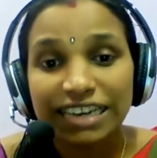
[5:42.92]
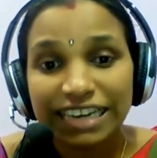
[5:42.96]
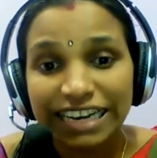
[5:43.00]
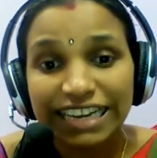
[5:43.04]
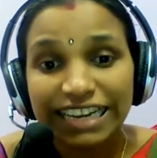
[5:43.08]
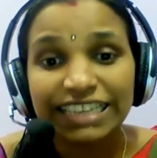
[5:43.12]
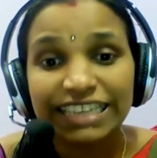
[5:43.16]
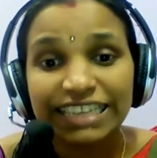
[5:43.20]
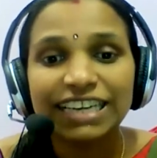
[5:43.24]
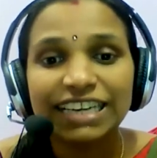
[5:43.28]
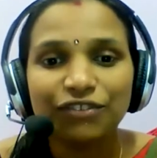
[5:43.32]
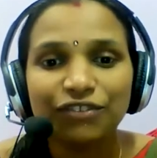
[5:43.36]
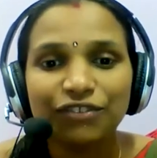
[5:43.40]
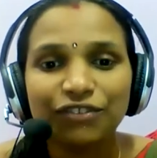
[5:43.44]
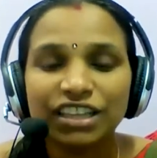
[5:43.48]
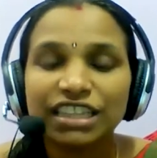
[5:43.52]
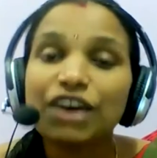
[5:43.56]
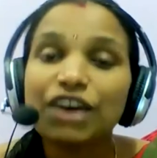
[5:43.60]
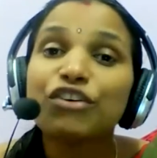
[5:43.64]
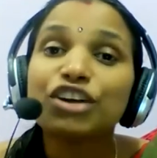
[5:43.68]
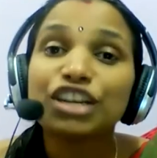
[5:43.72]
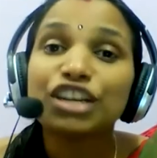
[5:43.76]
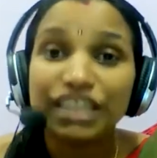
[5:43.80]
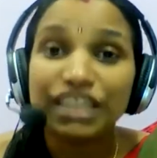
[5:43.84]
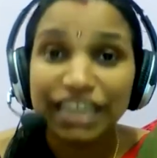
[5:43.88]
related
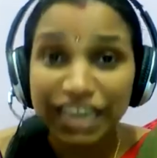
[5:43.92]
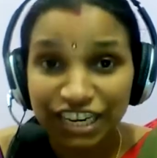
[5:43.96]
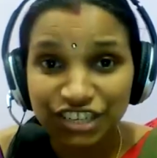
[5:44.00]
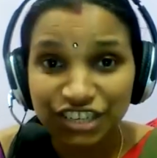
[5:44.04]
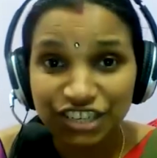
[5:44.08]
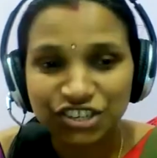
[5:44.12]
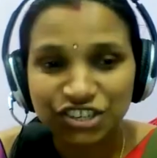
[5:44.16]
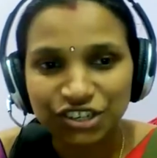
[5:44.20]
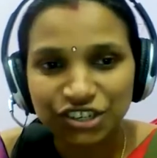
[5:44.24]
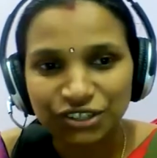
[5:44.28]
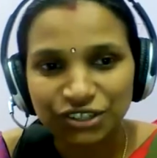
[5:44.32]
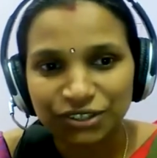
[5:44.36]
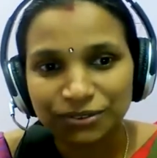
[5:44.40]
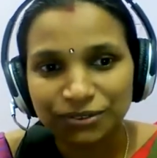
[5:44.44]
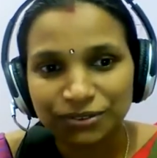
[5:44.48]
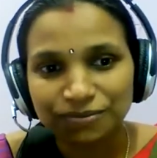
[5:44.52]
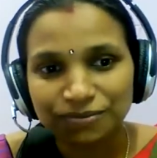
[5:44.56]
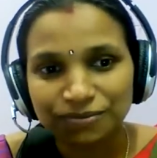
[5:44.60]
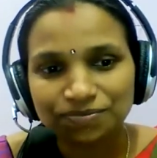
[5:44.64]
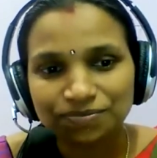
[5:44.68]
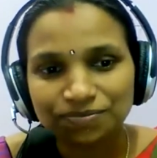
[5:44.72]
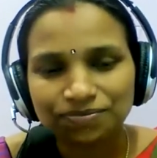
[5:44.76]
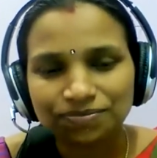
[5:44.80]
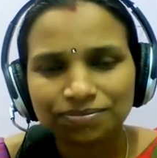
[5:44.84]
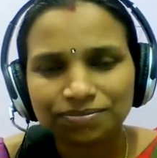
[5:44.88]
with our nature.
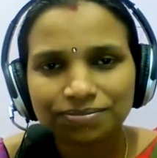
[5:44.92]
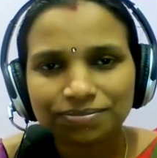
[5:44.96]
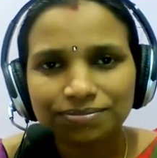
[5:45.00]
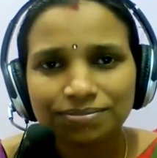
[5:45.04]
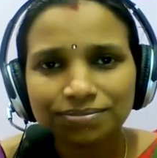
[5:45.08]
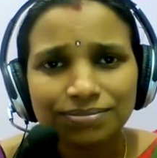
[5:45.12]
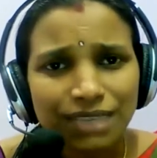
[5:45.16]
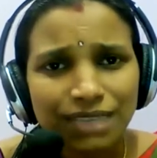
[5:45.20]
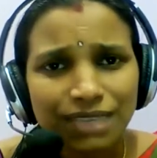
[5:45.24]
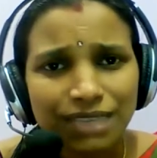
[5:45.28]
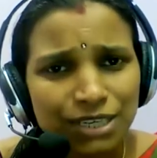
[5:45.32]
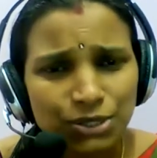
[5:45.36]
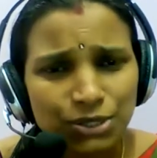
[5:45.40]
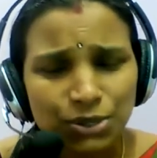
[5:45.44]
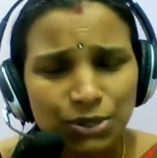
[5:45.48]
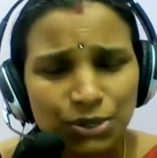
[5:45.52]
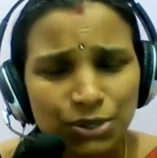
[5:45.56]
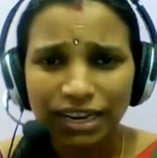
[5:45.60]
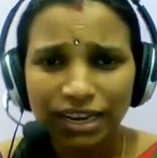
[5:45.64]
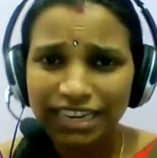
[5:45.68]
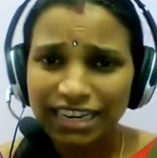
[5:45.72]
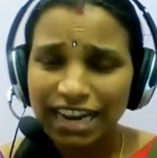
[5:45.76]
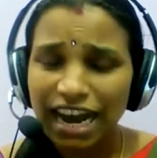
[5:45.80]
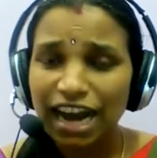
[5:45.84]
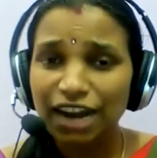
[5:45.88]
So
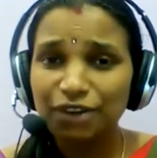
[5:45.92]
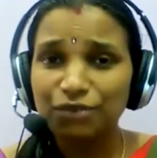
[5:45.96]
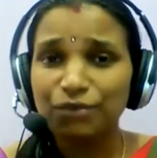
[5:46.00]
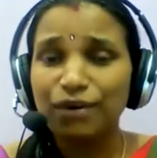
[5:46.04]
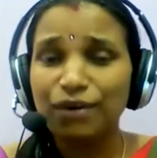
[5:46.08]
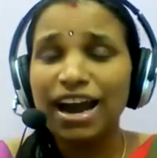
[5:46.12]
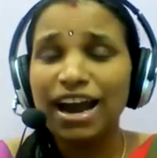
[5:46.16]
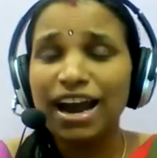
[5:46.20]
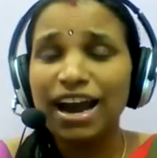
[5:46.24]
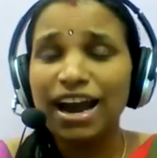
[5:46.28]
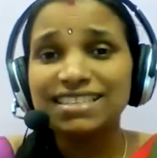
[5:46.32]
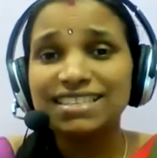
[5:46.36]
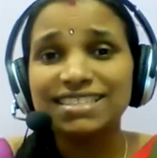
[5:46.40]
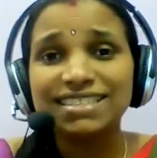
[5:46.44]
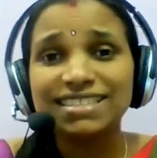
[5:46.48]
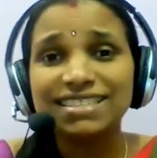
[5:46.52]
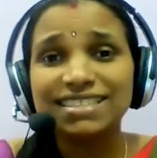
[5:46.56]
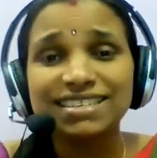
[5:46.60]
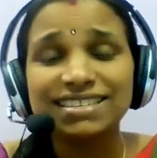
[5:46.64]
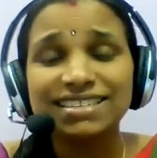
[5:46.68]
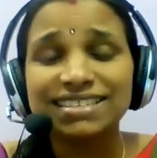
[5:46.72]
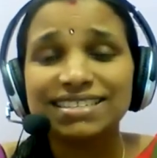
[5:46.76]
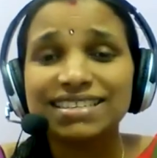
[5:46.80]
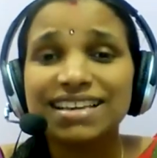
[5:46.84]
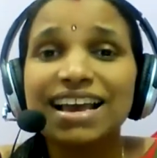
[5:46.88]
it
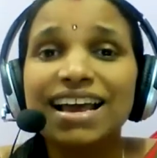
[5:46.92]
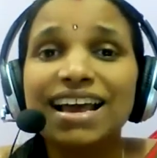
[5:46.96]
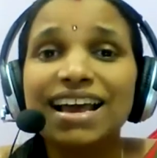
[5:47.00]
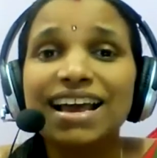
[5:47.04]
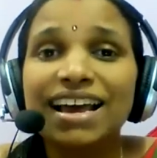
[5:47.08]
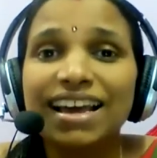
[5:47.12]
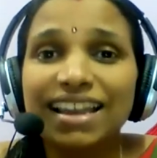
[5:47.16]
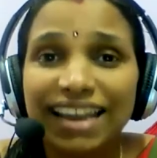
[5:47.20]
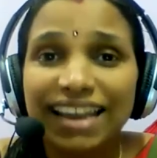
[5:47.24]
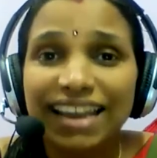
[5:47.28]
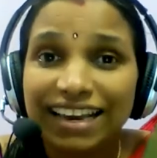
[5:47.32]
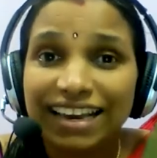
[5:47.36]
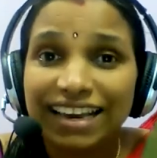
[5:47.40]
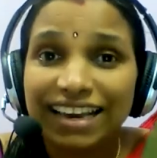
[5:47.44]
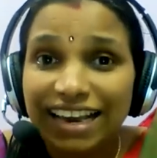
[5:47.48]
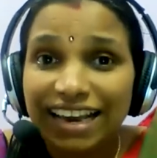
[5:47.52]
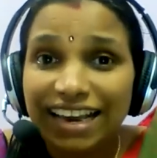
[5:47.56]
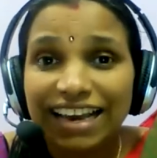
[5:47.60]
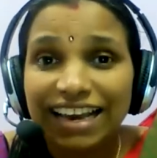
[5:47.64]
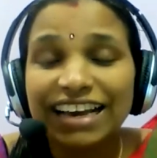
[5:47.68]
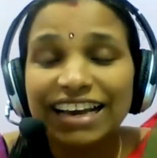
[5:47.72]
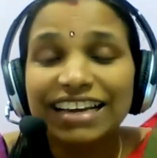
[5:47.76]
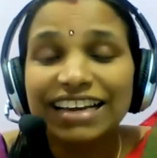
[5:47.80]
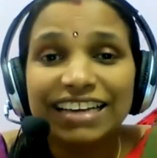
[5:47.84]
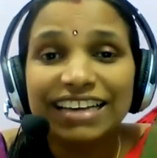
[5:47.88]
advises like
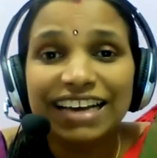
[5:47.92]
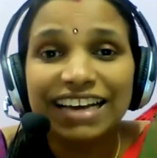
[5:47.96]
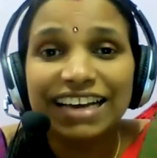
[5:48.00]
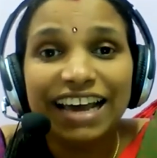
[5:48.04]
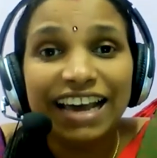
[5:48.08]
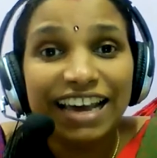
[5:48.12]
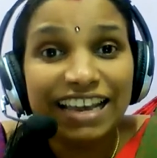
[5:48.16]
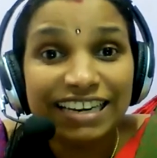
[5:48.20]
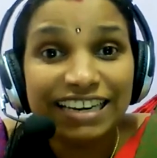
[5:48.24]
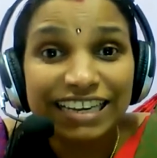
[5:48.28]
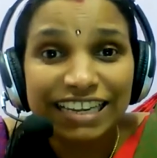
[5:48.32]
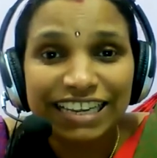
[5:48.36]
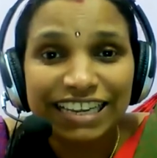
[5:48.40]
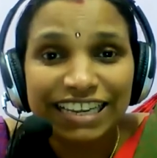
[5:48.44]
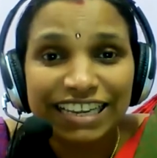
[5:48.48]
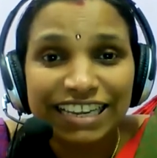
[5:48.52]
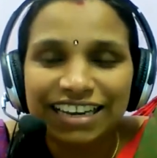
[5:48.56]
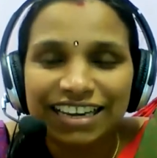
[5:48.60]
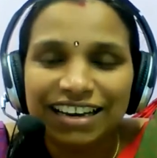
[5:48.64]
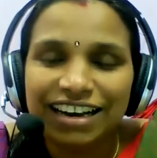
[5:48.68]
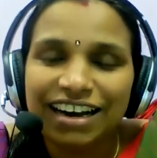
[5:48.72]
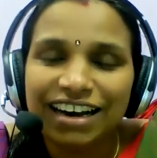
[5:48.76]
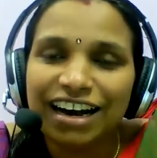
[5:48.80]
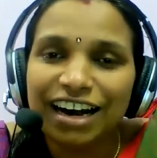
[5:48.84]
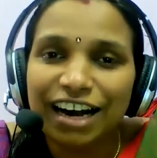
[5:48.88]

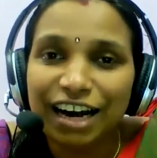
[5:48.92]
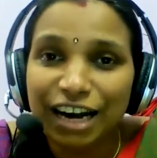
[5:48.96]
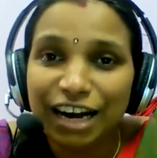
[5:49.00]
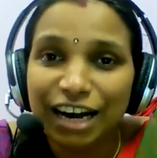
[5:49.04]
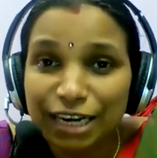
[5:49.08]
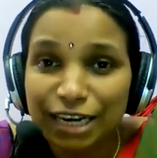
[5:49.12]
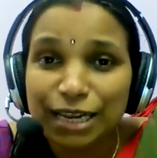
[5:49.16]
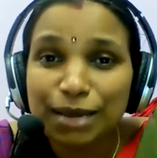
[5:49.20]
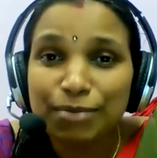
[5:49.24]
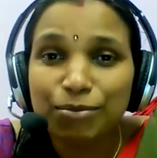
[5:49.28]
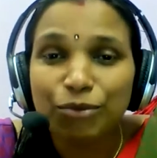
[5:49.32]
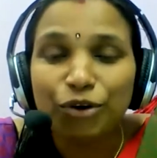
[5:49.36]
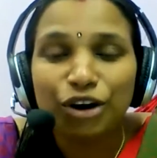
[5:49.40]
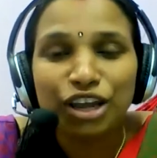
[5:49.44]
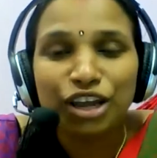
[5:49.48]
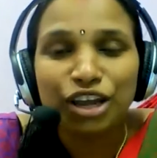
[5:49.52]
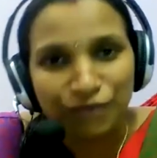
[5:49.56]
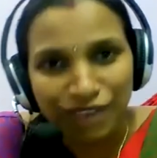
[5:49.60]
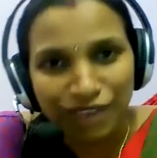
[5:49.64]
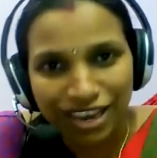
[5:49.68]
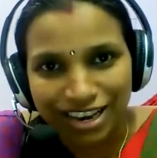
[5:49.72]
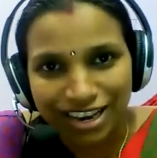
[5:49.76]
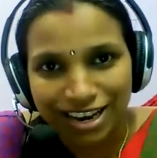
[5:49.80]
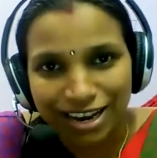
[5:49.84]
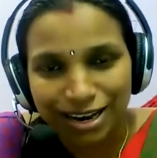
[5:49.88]
early
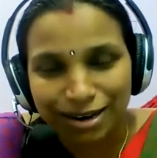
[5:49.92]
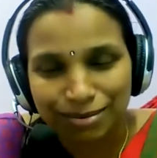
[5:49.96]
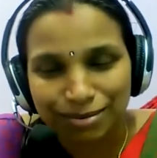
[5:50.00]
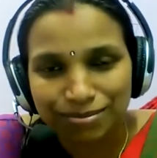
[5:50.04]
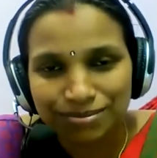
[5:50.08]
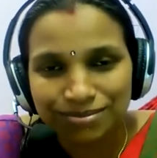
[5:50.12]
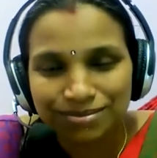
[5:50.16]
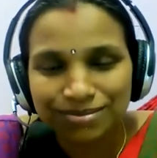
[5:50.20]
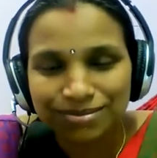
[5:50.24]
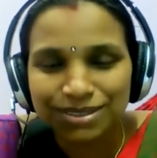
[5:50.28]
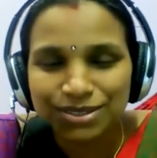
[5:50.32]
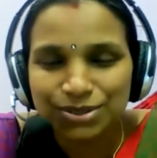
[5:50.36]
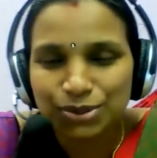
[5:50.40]
morning wake up.